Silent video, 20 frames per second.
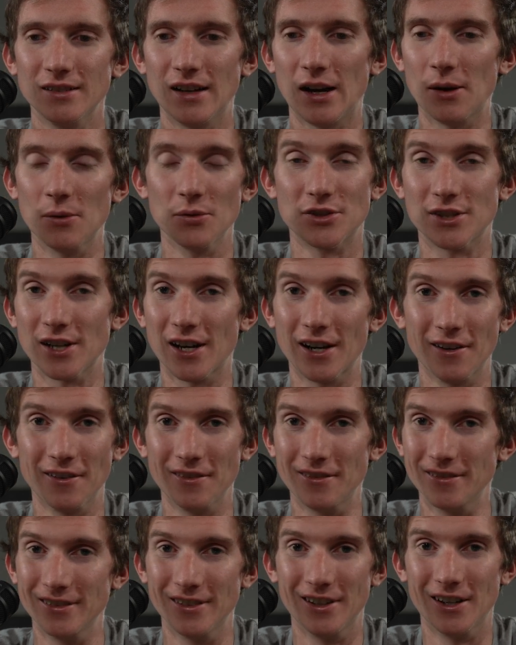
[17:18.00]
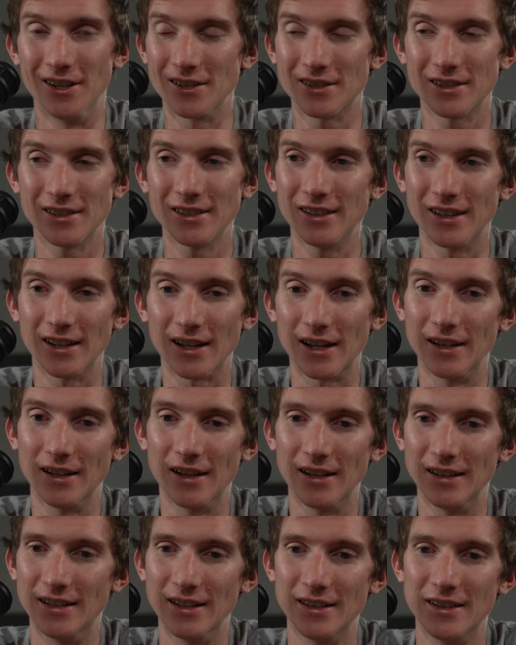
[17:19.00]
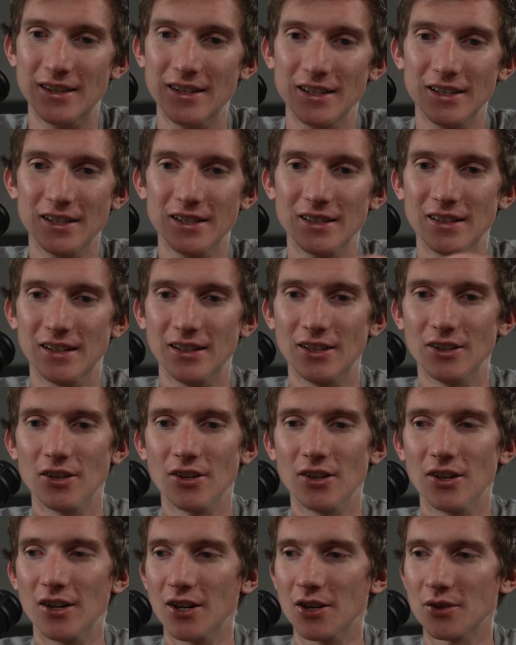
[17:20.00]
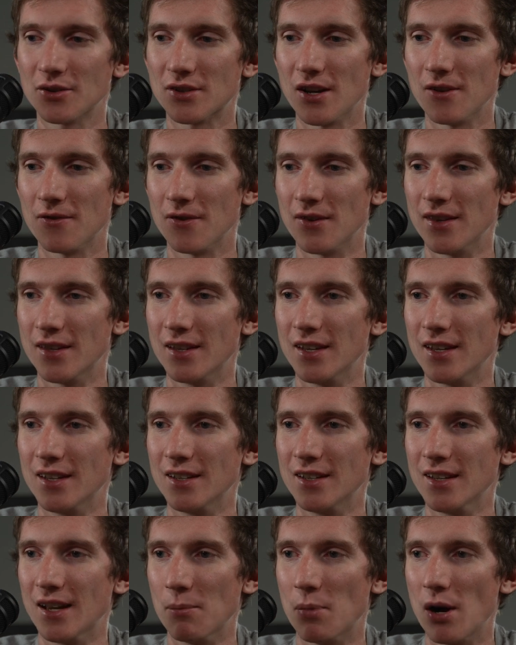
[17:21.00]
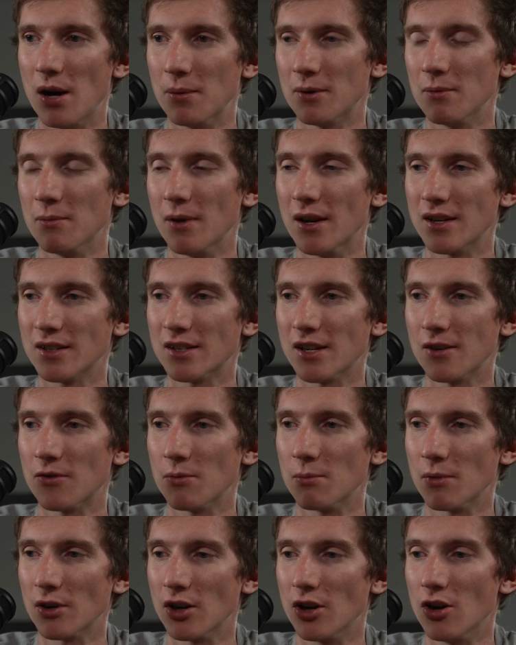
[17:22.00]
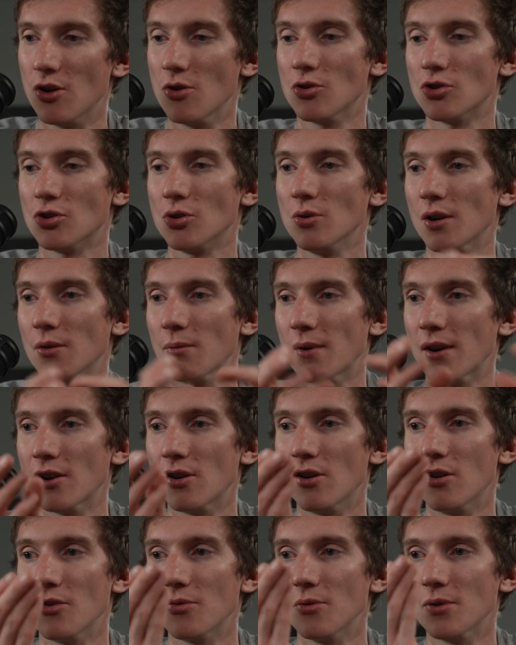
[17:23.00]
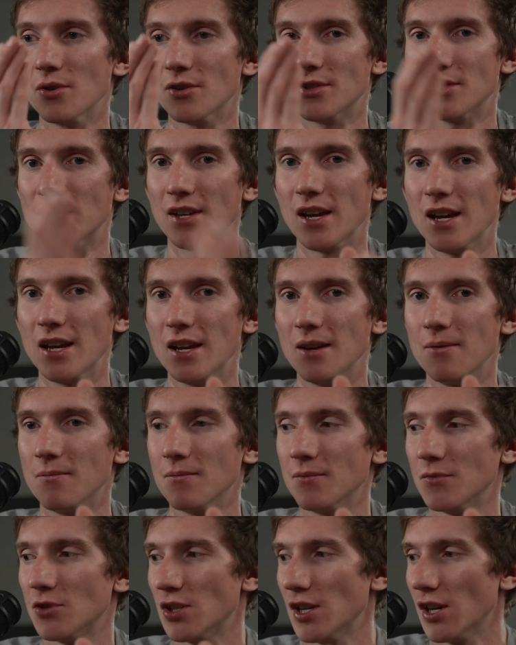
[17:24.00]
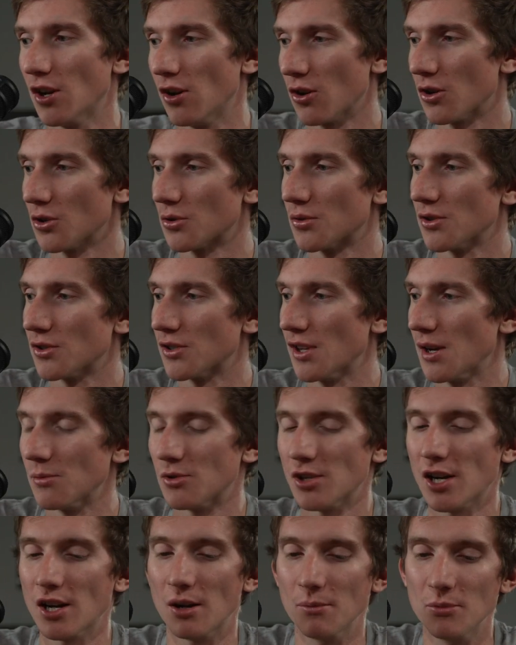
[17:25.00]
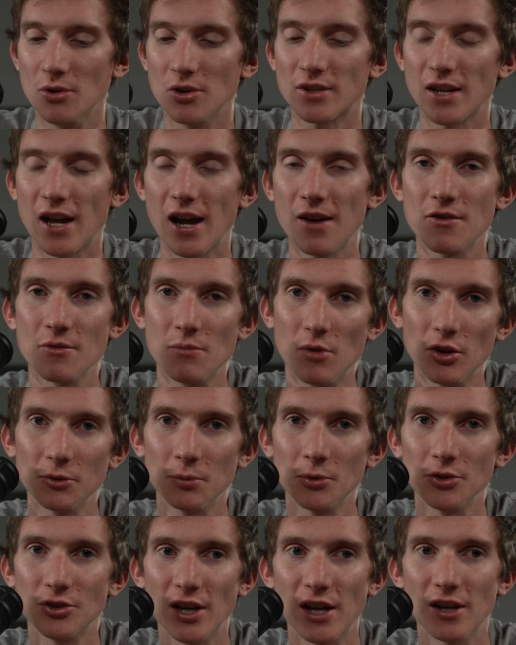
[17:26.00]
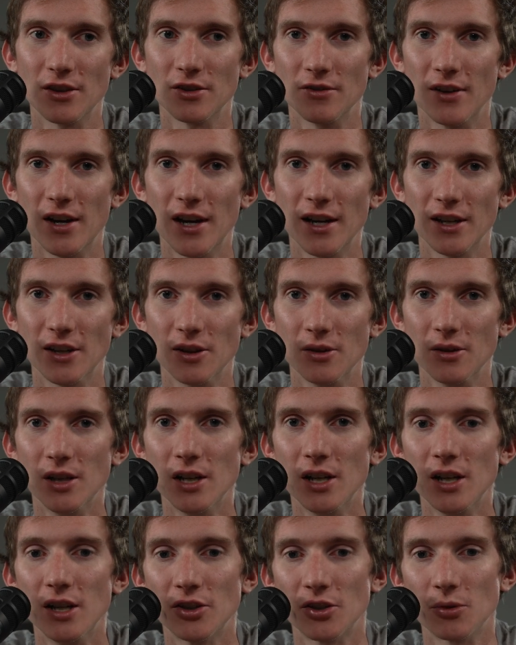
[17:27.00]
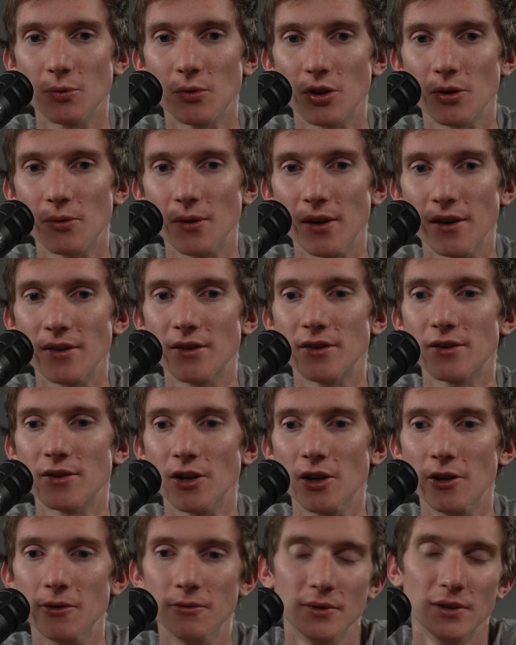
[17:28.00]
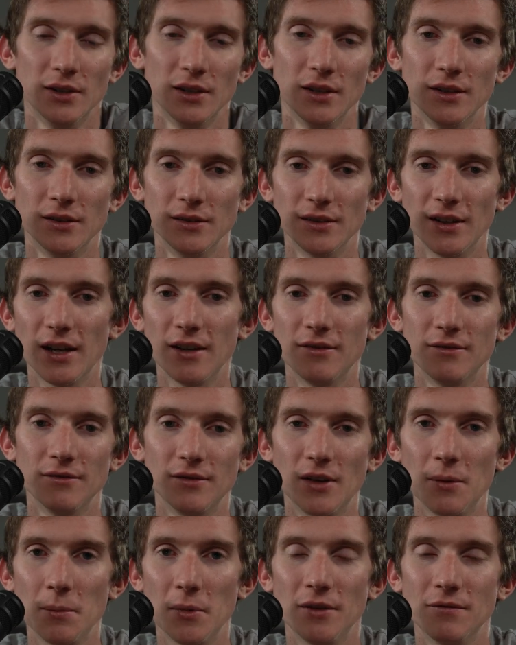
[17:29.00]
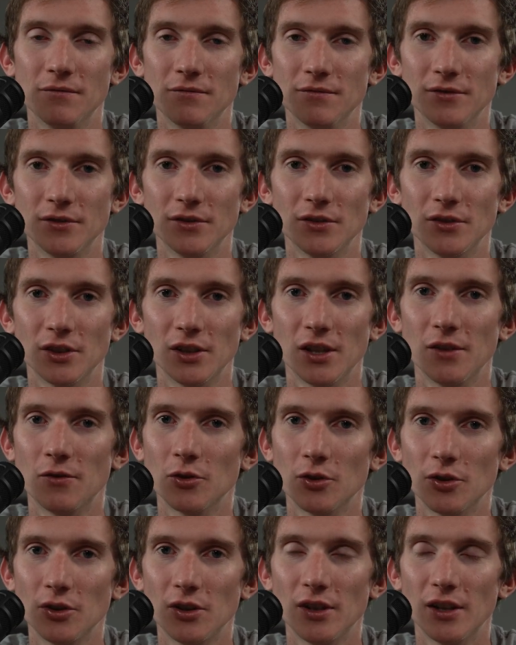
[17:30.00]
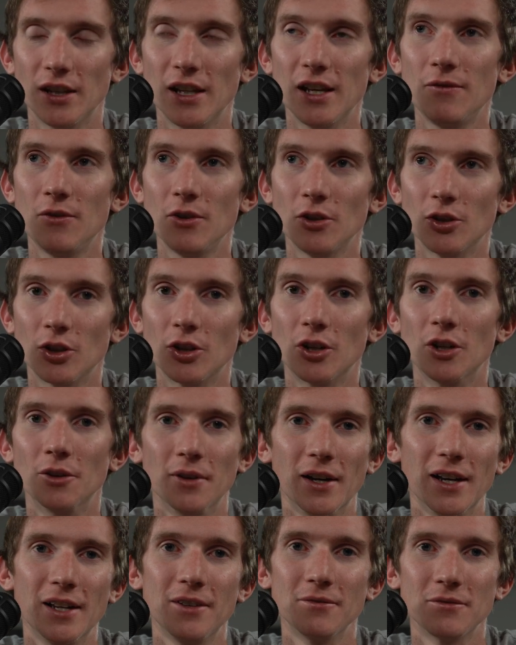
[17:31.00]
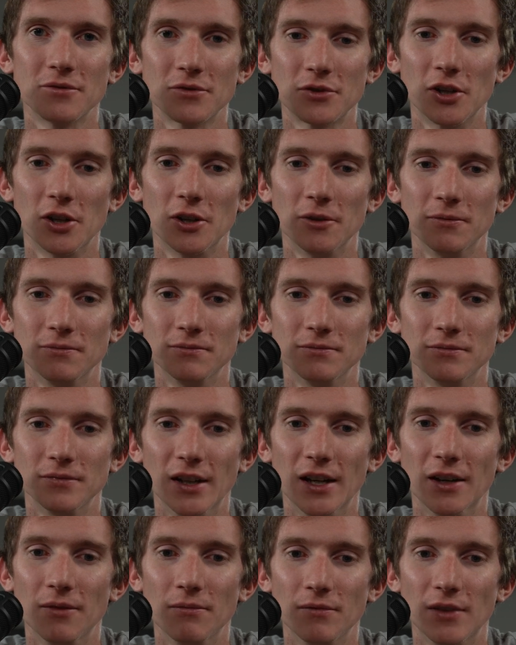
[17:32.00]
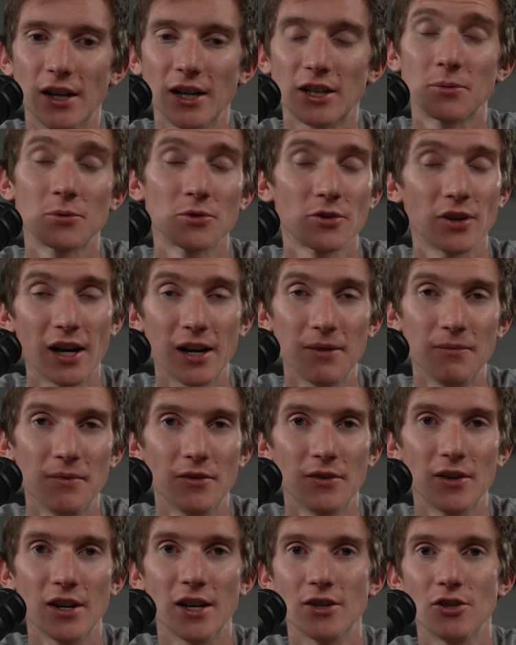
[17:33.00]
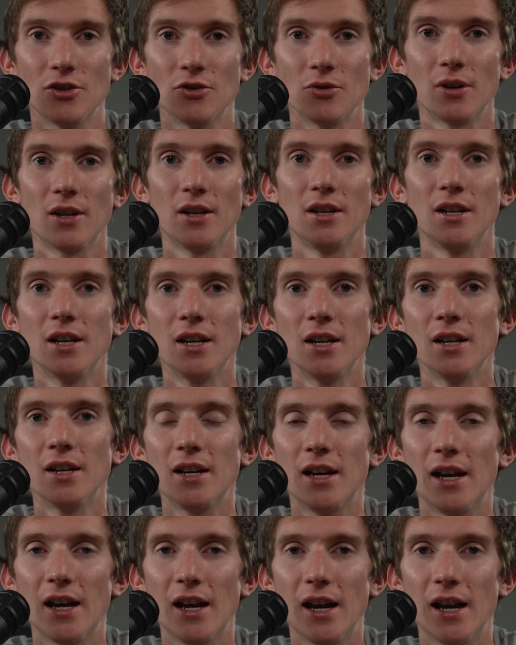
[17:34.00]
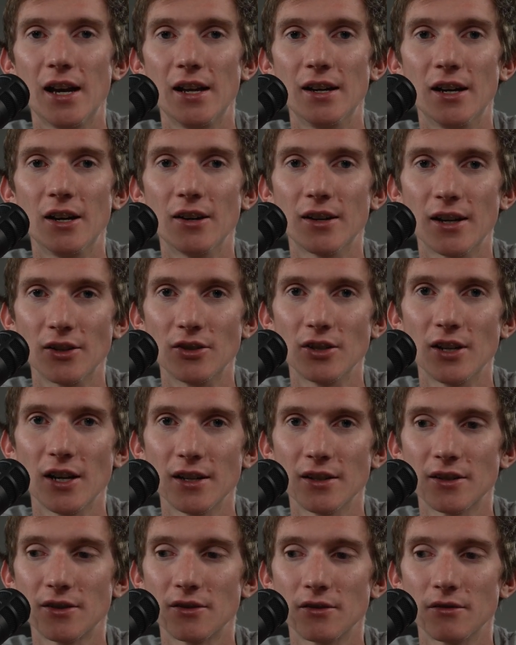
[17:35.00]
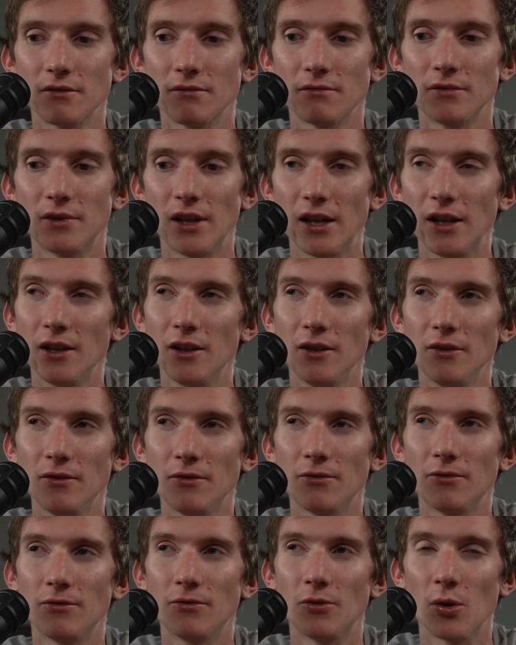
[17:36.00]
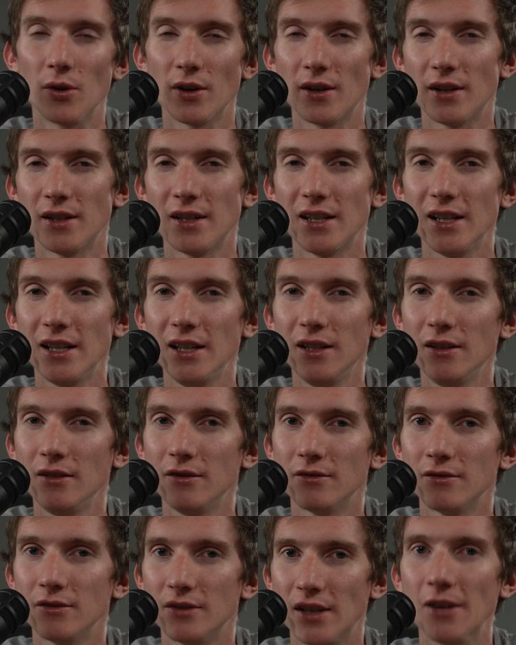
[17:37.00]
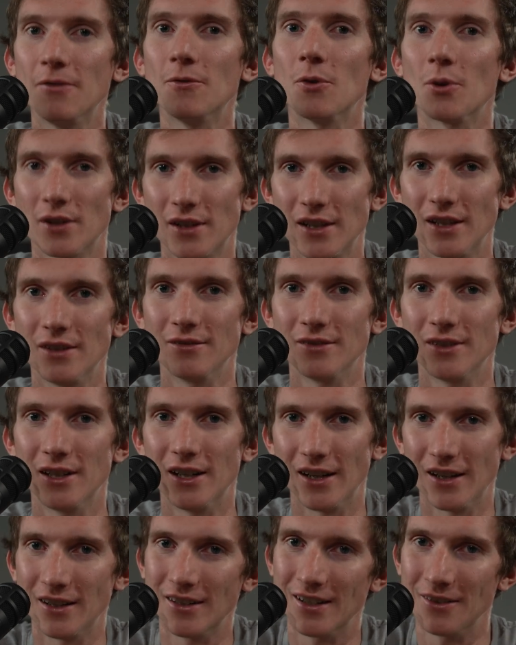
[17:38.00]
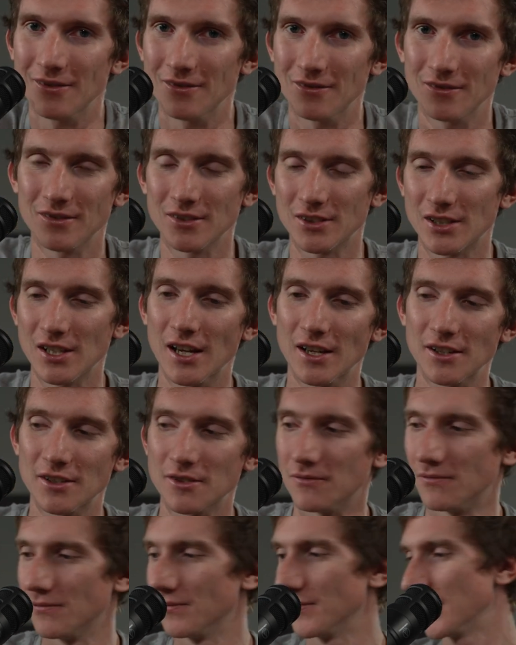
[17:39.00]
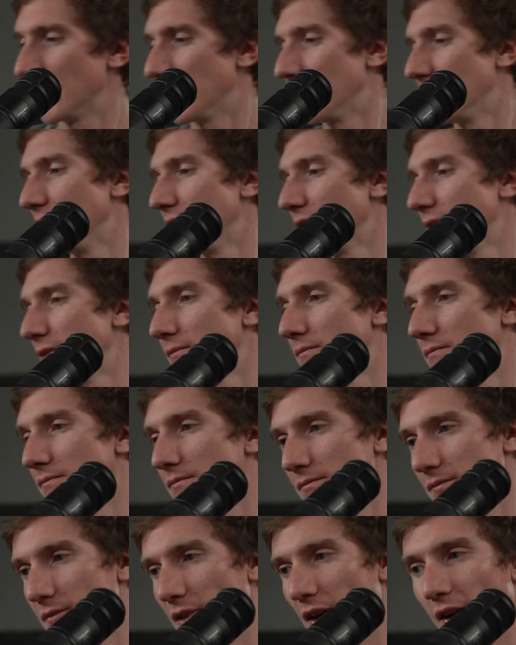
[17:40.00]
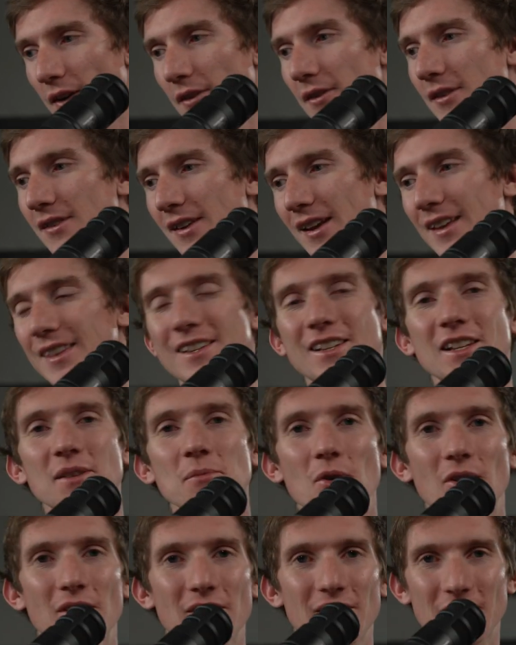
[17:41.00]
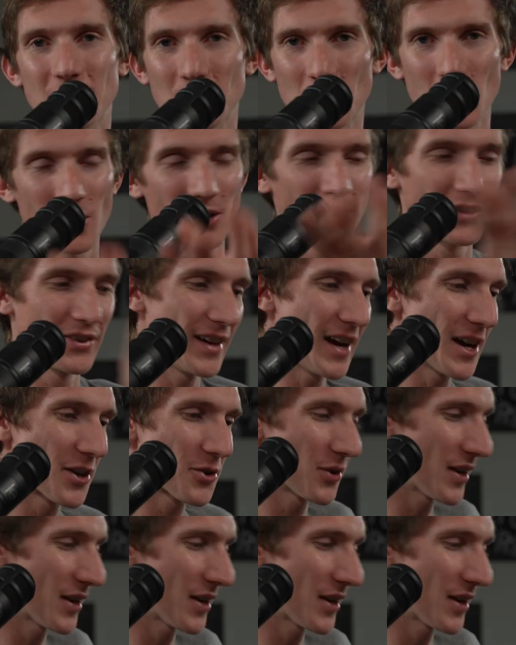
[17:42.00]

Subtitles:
was tired, honestly. Like I did all the audio stuff and then I popped in editing software. I'm like, oh shoot, I ran it all through it all goes through the same channel. I'm used to having multiple channels of audio to work with. So yeah, I mean, you live, you learn, right? So yeah, like, subscribe if you guys enjoyed, and I'll catch you guys day 14. All right, Dave, see you guys. Oh, I don't even hit this anymore. It's recording on the actual